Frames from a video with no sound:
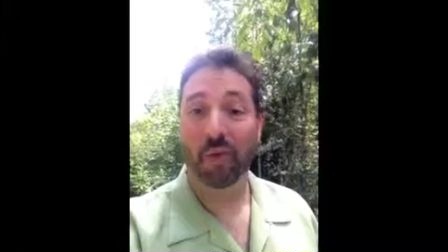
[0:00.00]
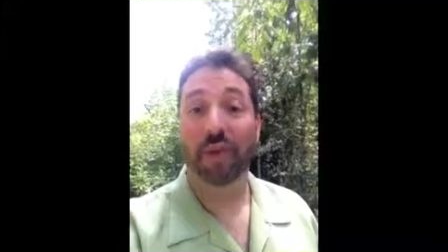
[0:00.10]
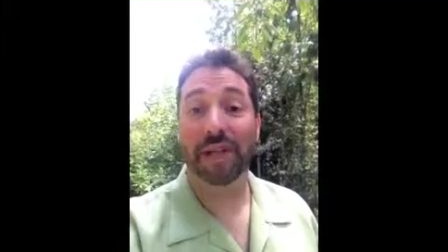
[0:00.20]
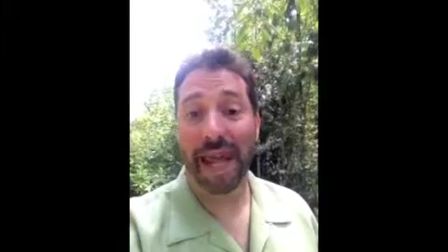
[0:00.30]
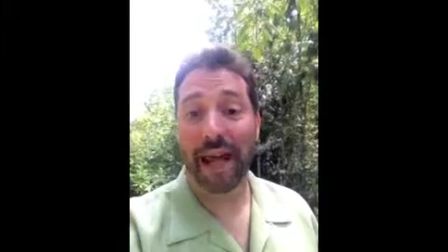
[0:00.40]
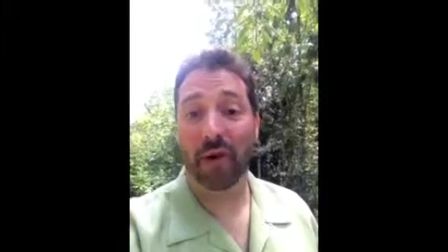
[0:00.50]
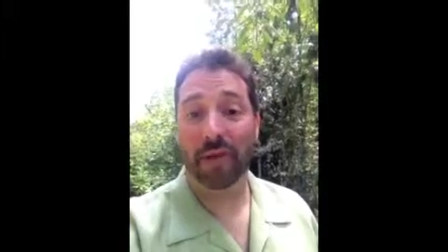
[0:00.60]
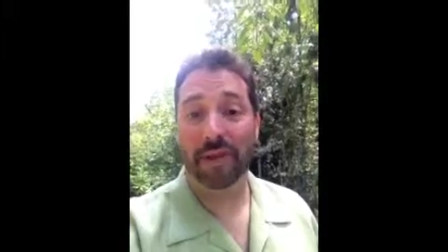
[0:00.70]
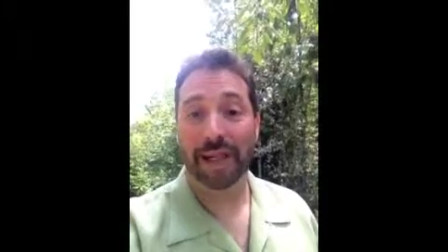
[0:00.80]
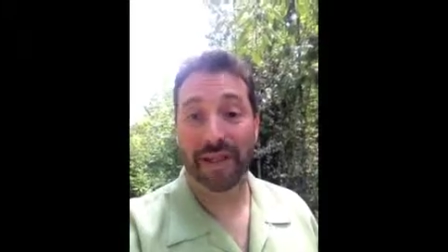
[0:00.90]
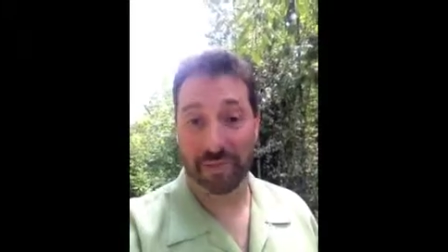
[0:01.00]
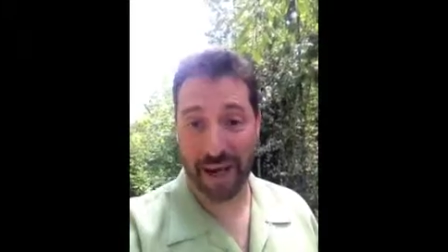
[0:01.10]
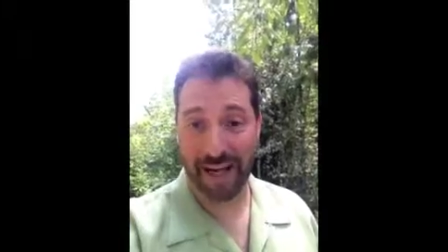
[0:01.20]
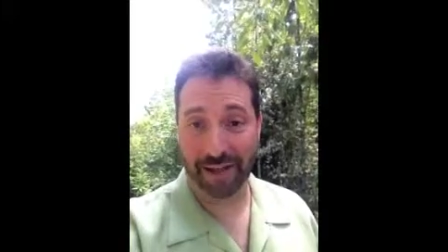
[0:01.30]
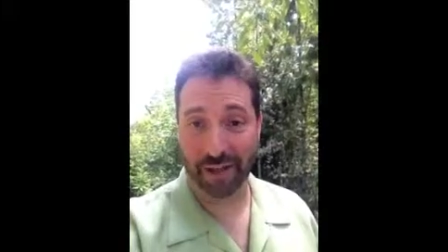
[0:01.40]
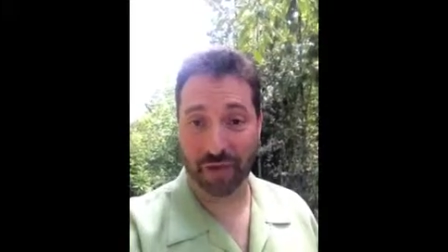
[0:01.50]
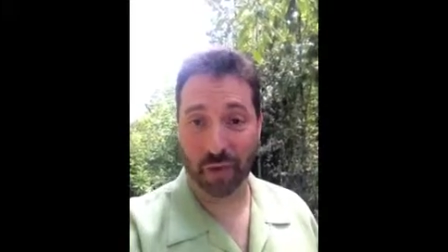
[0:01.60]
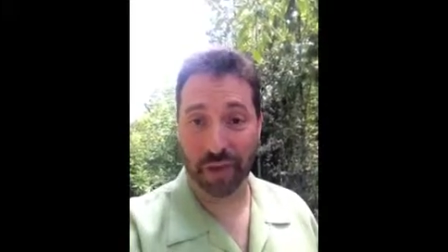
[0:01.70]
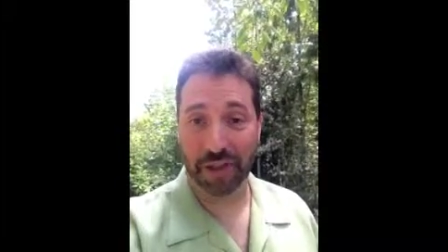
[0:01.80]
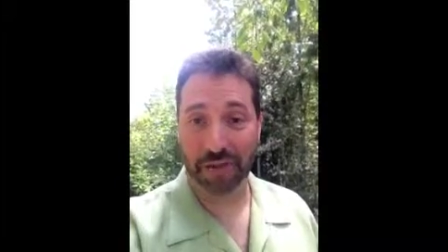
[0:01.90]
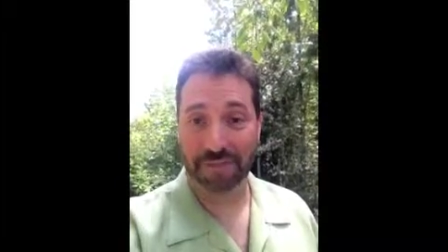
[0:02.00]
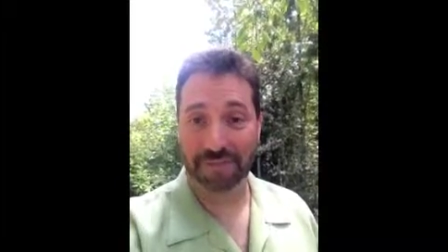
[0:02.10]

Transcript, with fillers: Well, now it's painless for you.